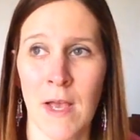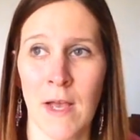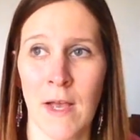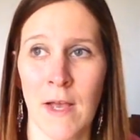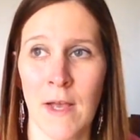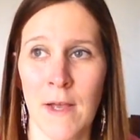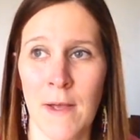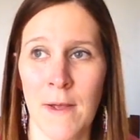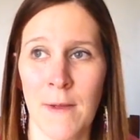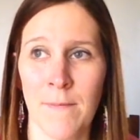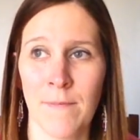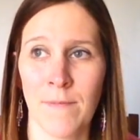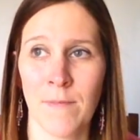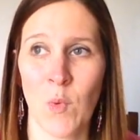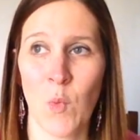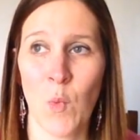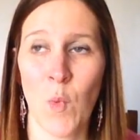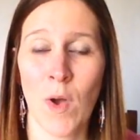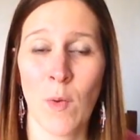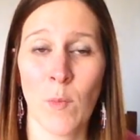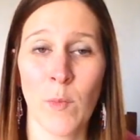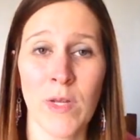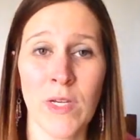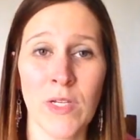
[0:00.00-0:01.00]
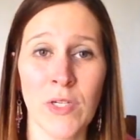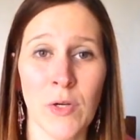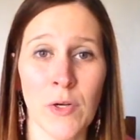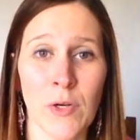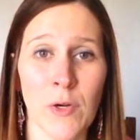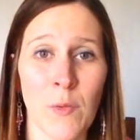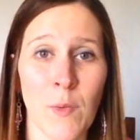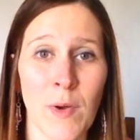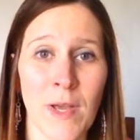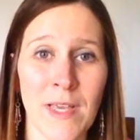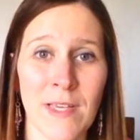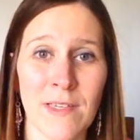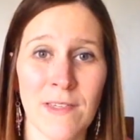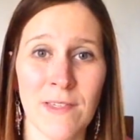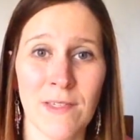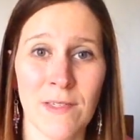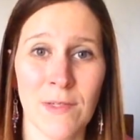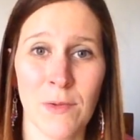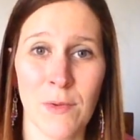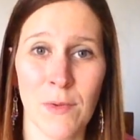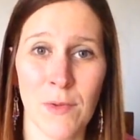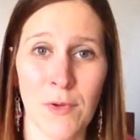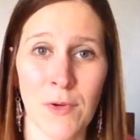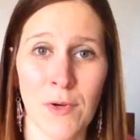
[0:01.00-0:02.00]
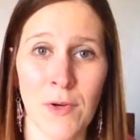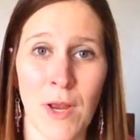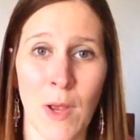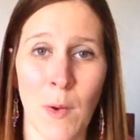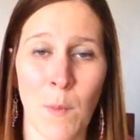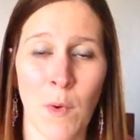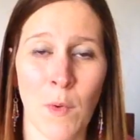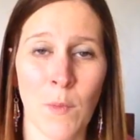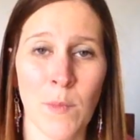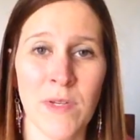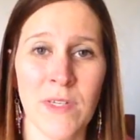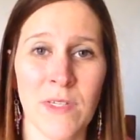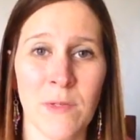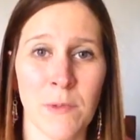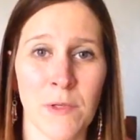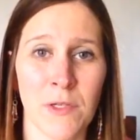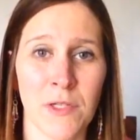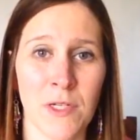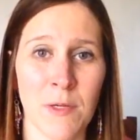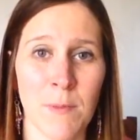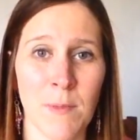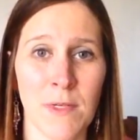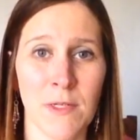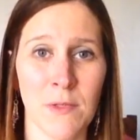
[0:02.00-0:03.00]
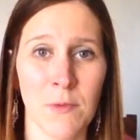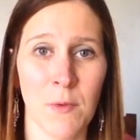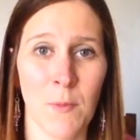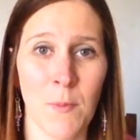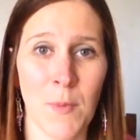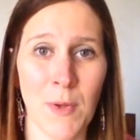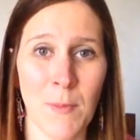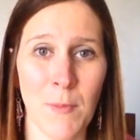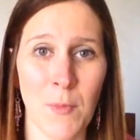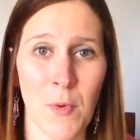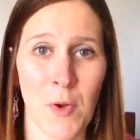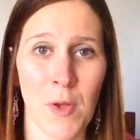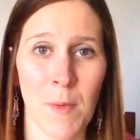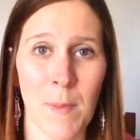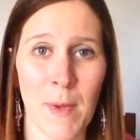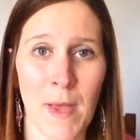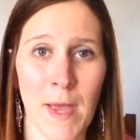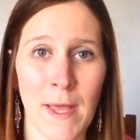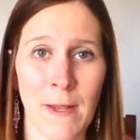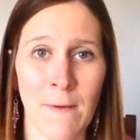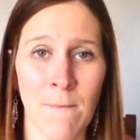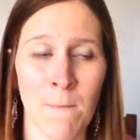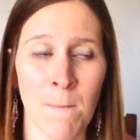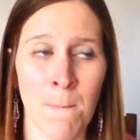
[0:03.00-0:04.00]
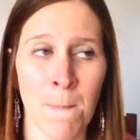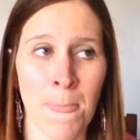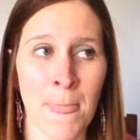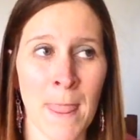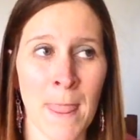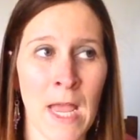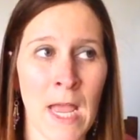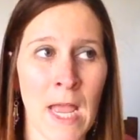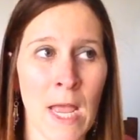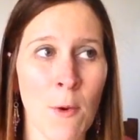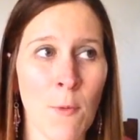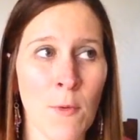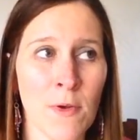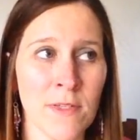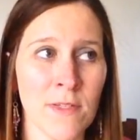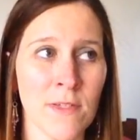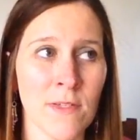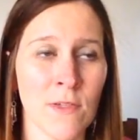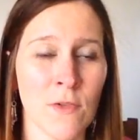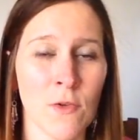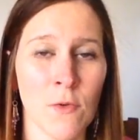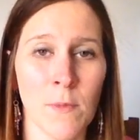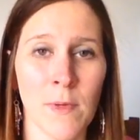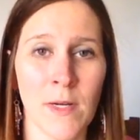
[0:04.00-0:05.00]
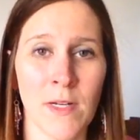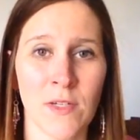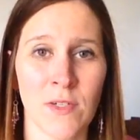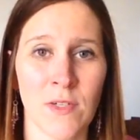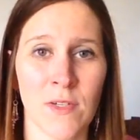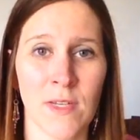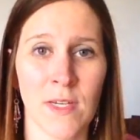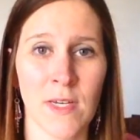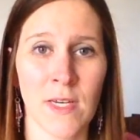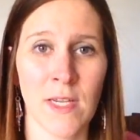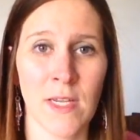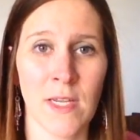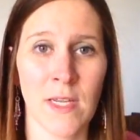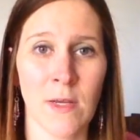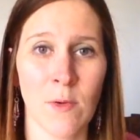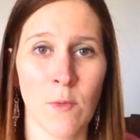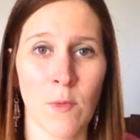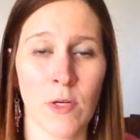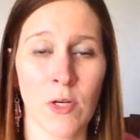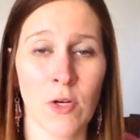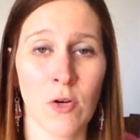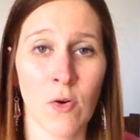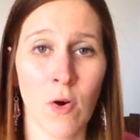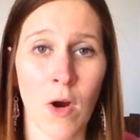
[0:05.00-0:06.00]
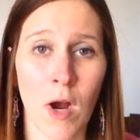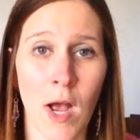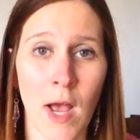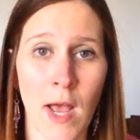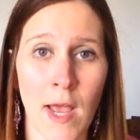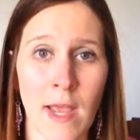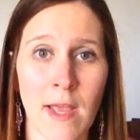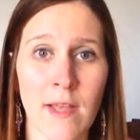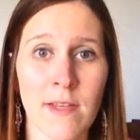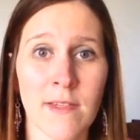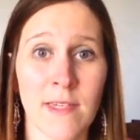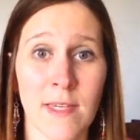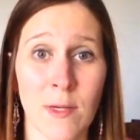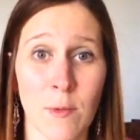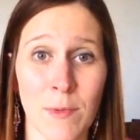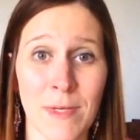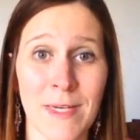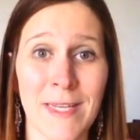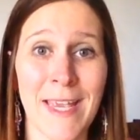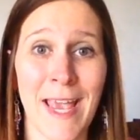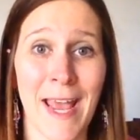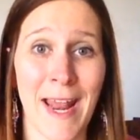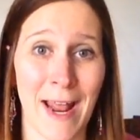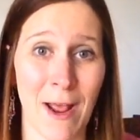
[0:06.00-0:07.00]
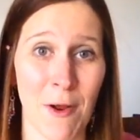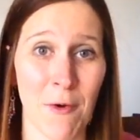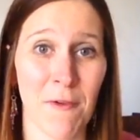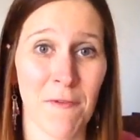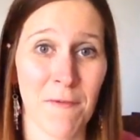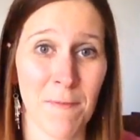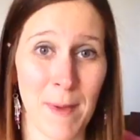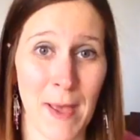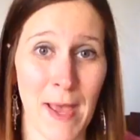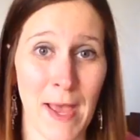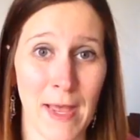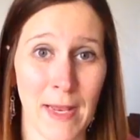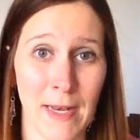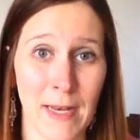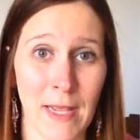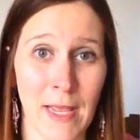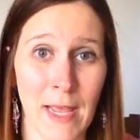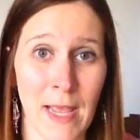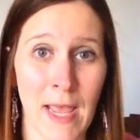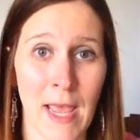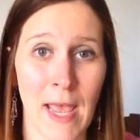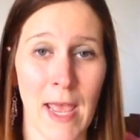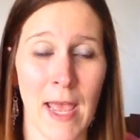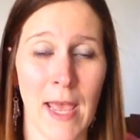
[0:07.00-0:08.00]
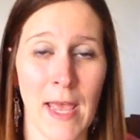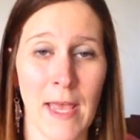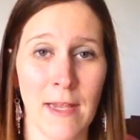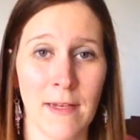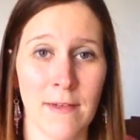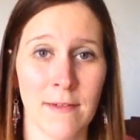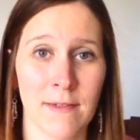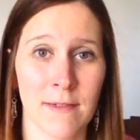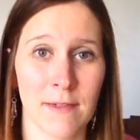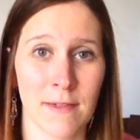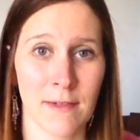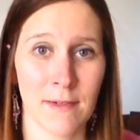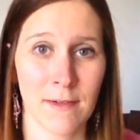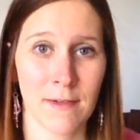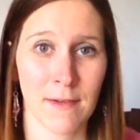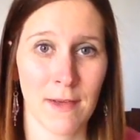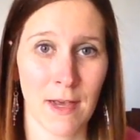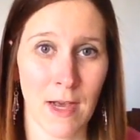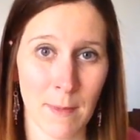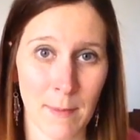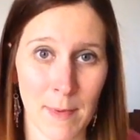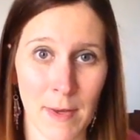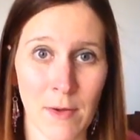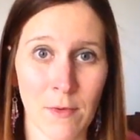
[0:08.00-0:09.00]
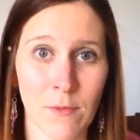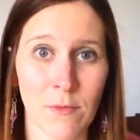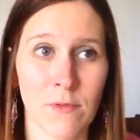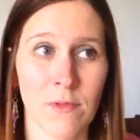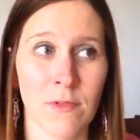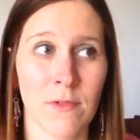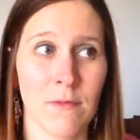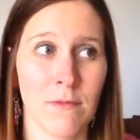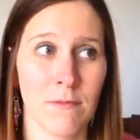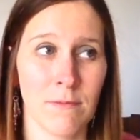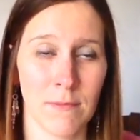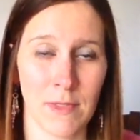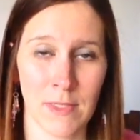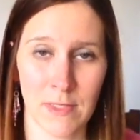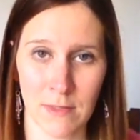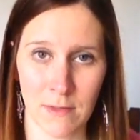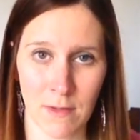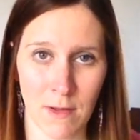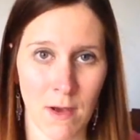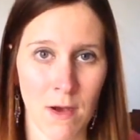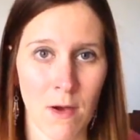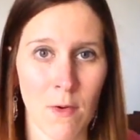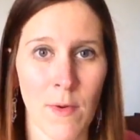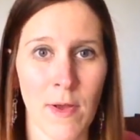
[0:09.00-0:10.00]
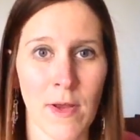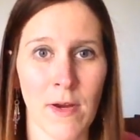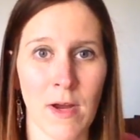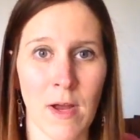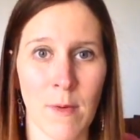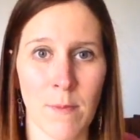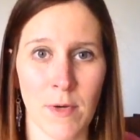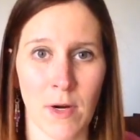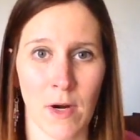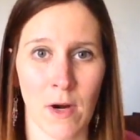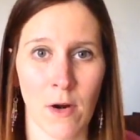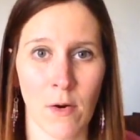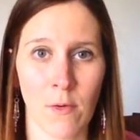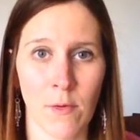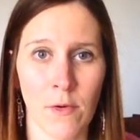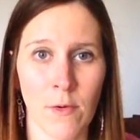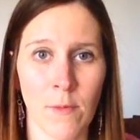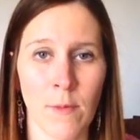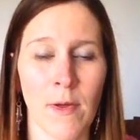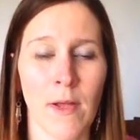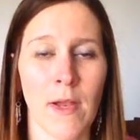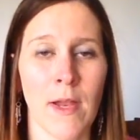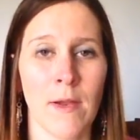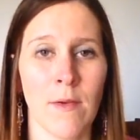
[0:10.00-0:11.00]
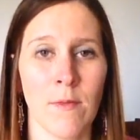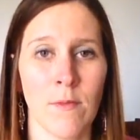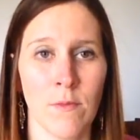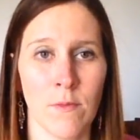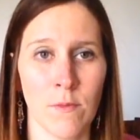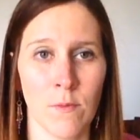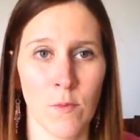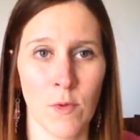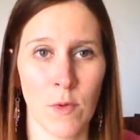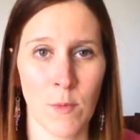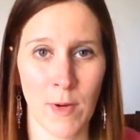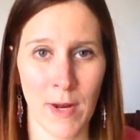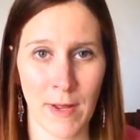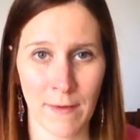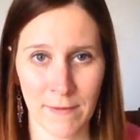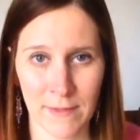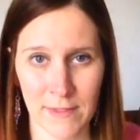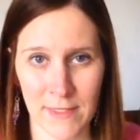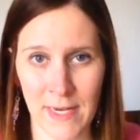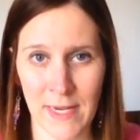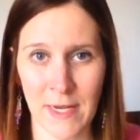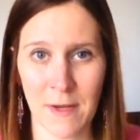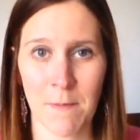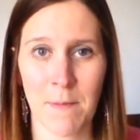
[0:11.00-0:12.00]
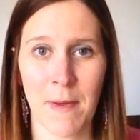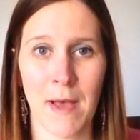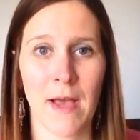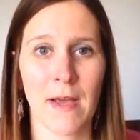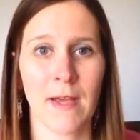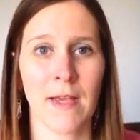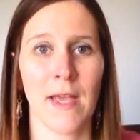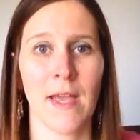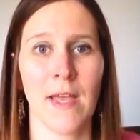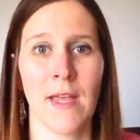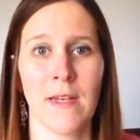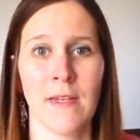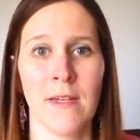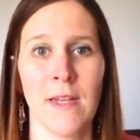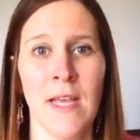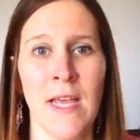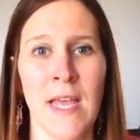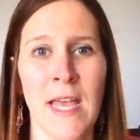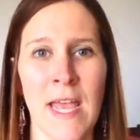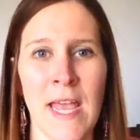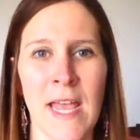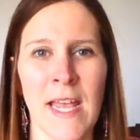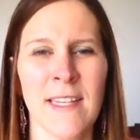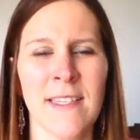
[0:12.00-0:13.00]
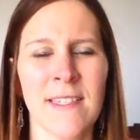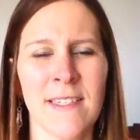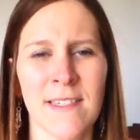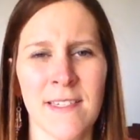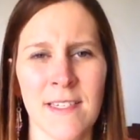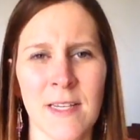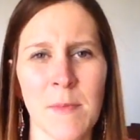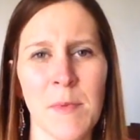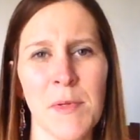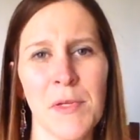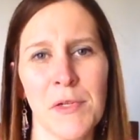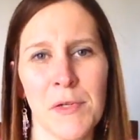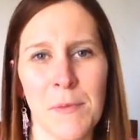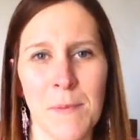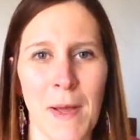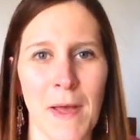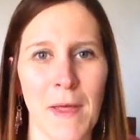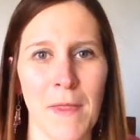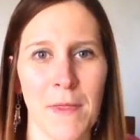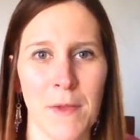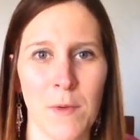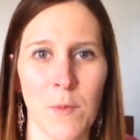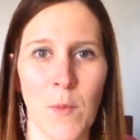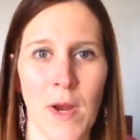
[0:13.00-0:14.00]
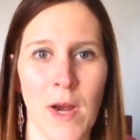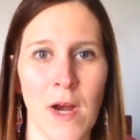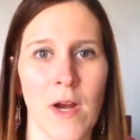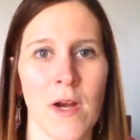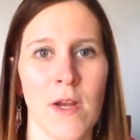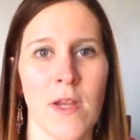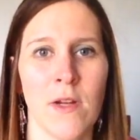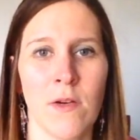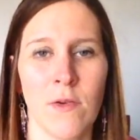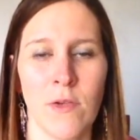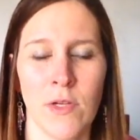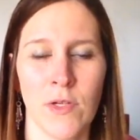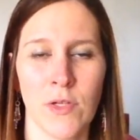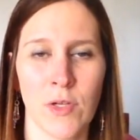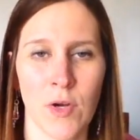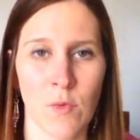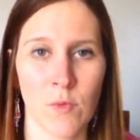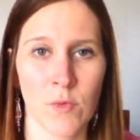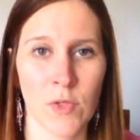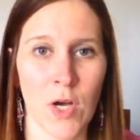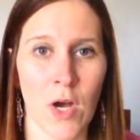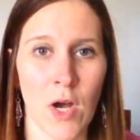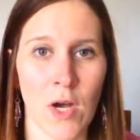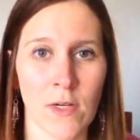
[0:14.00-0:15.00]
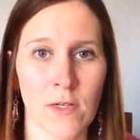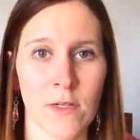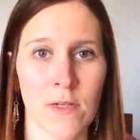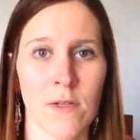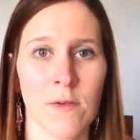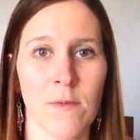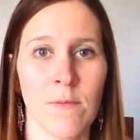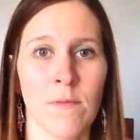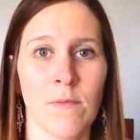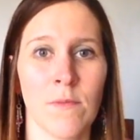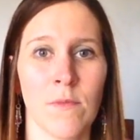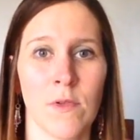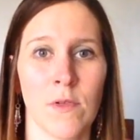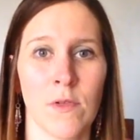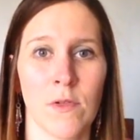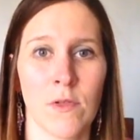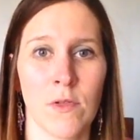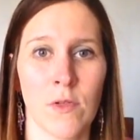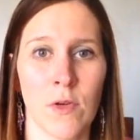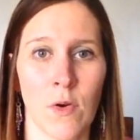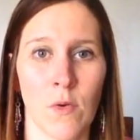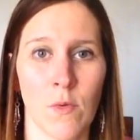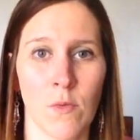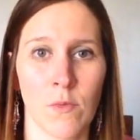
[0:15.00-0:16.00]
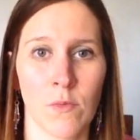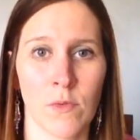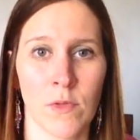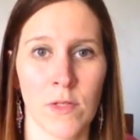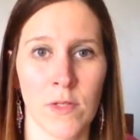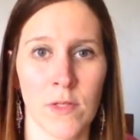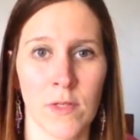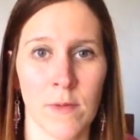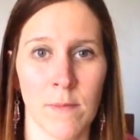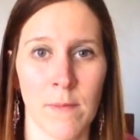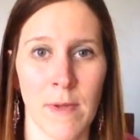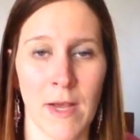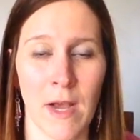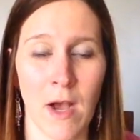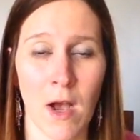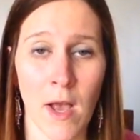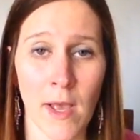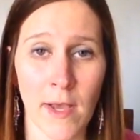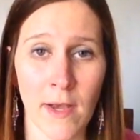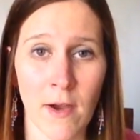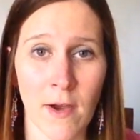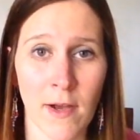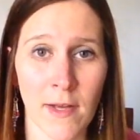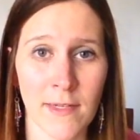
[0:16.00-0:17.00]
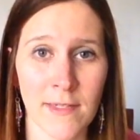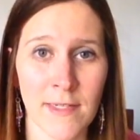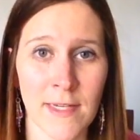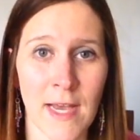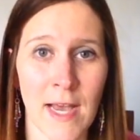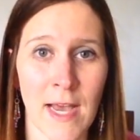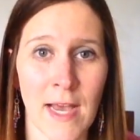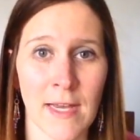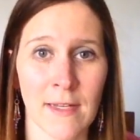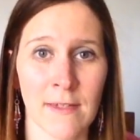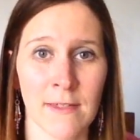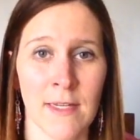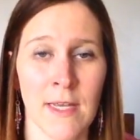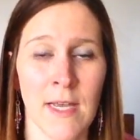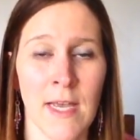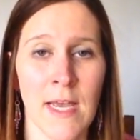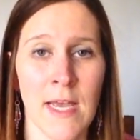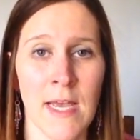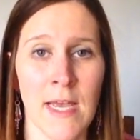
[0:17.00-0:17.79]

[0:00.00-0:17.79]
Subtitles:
When we took away his soother and when we switched him into a big boy bed, it wasn't so much that he would cry as he would get out of bed and come out into the hallway or come to our room, and we would have to take them back. And it's a similar method where, you know, you don't talk to them, don't make eye contact,